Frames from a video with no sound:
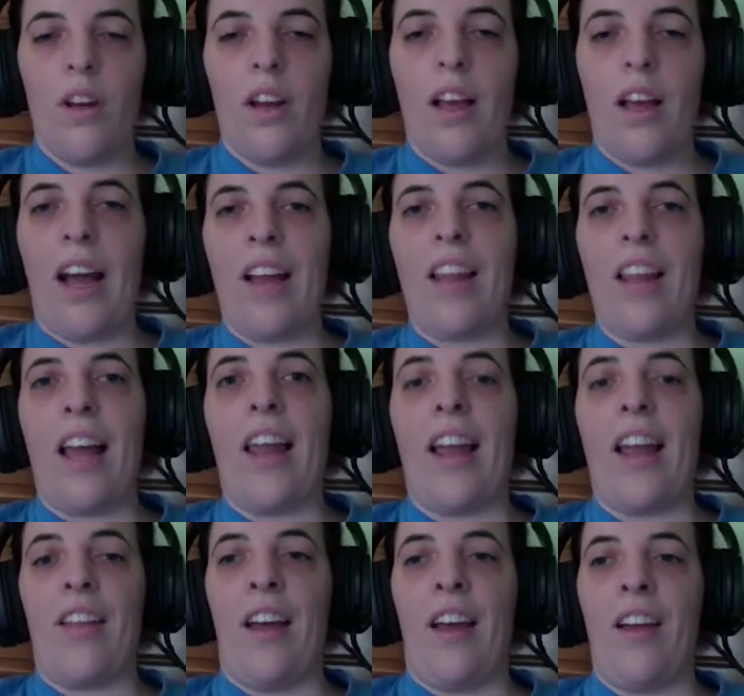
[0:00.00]
I, I
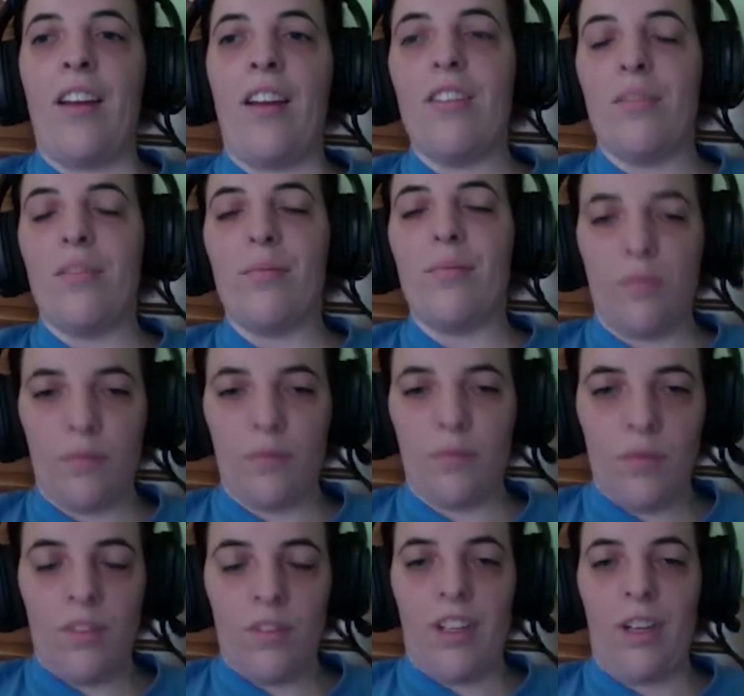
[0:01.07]
like that.
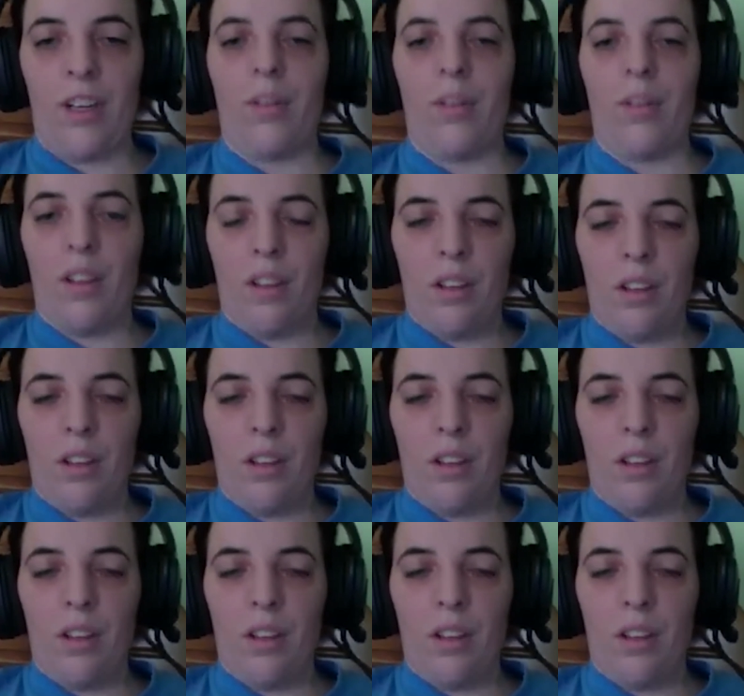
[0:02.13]
Mm-hmm. It,